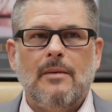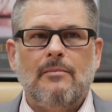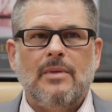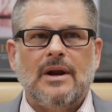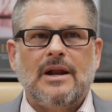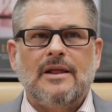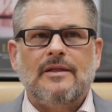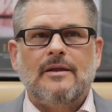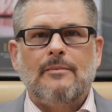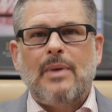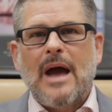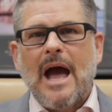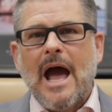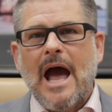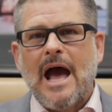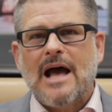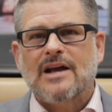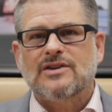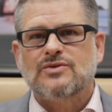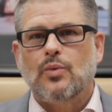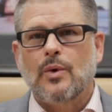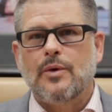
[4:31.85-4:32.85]
but in the
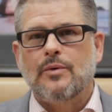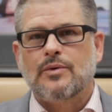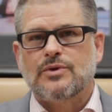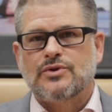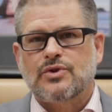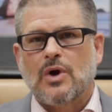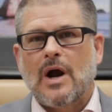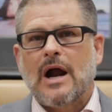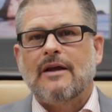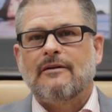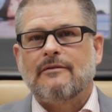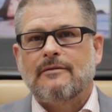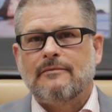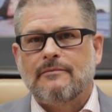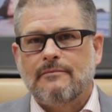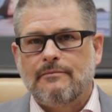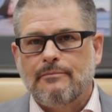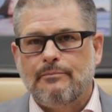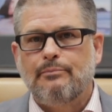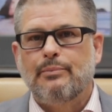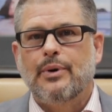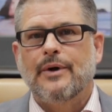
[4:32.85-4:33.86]
past we would try to
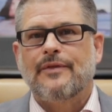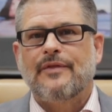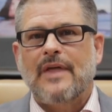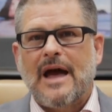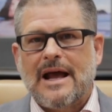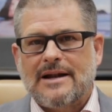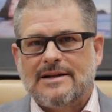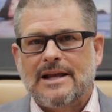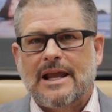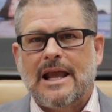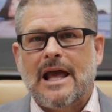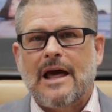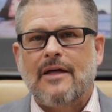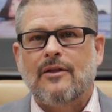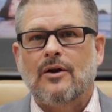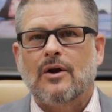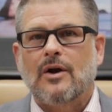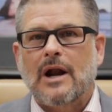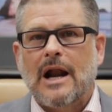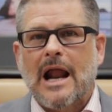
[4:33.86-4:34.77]
put that together,